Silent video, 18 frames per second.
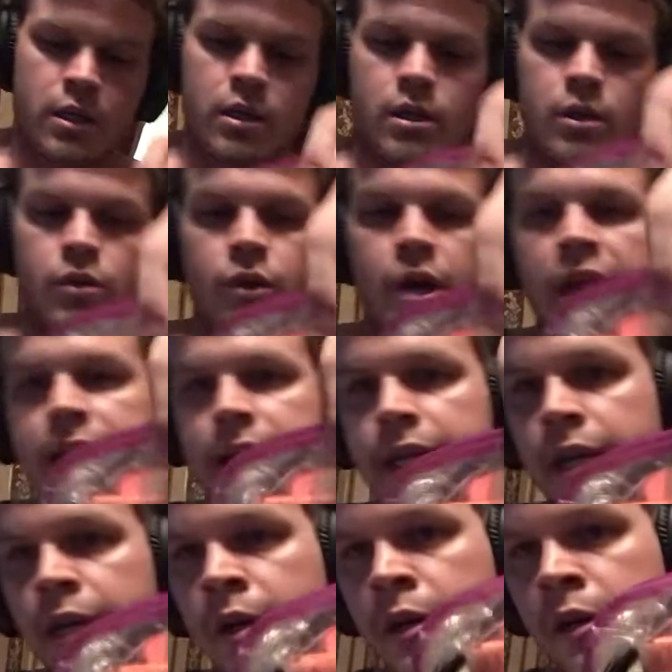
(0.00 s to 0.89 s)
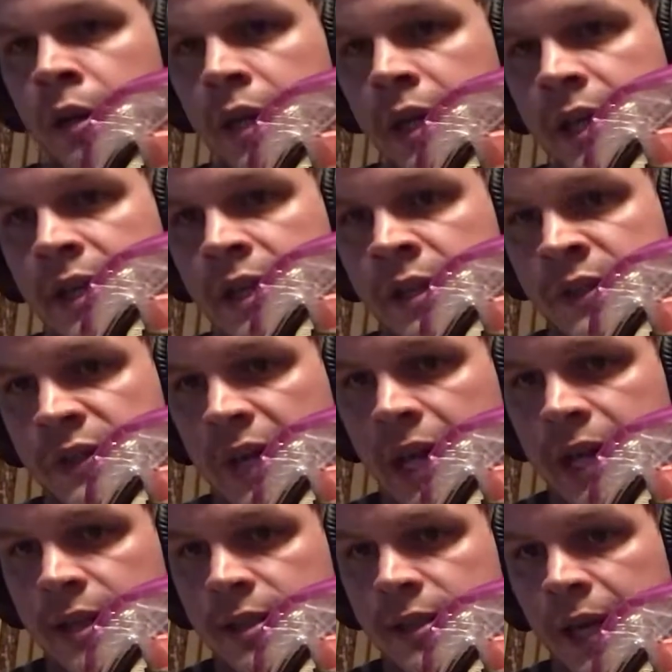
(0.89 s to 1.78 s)
right here is
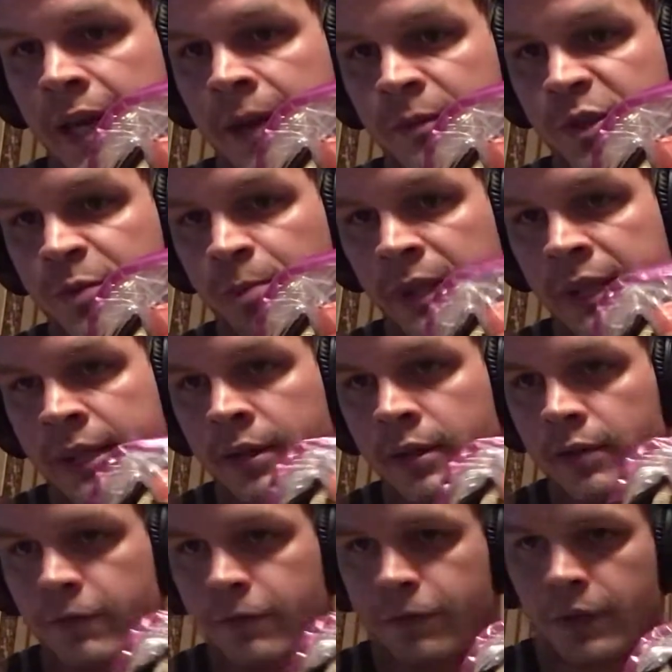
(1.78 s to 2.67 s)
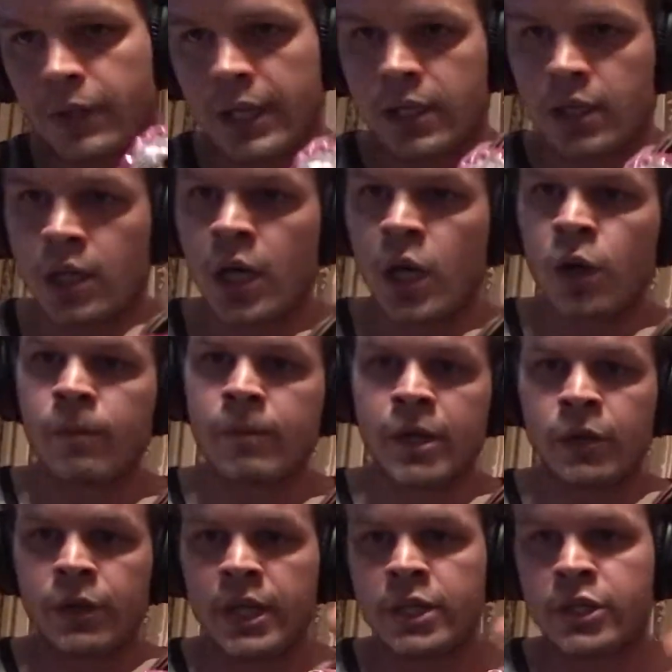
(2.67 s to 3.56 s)
a SAM splint for like a long
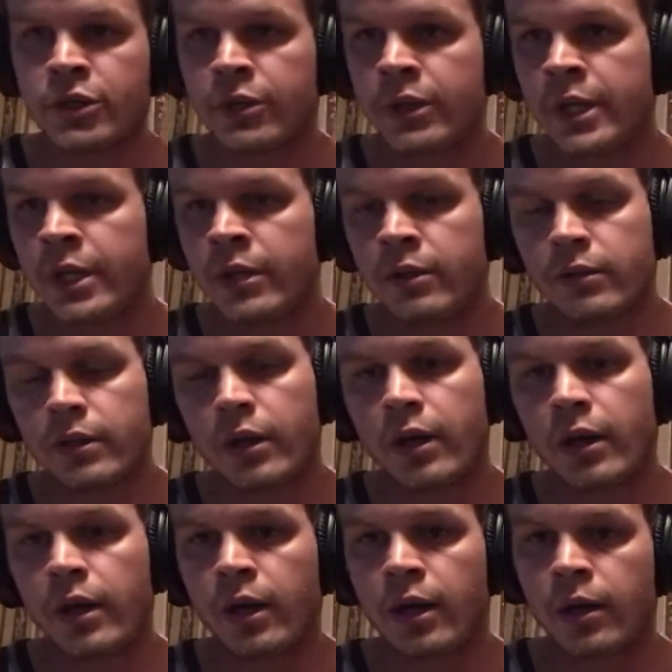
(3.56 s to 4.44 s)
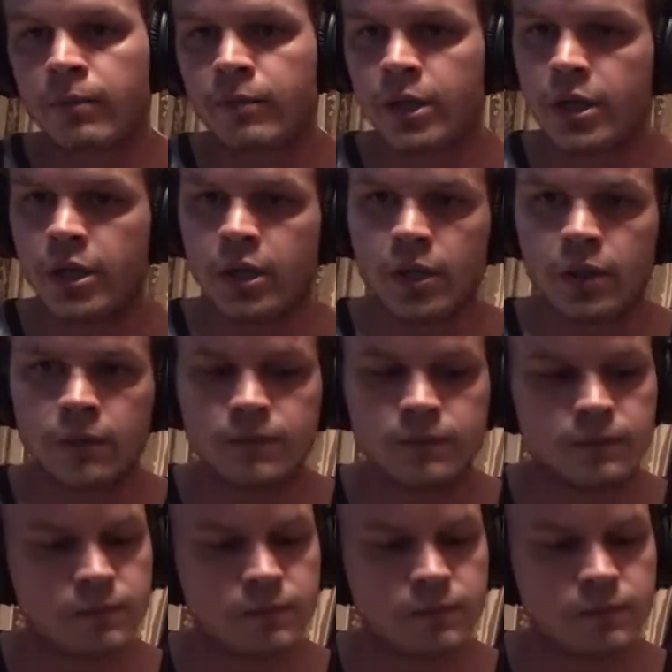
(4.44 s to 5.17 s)
bone injury. You know,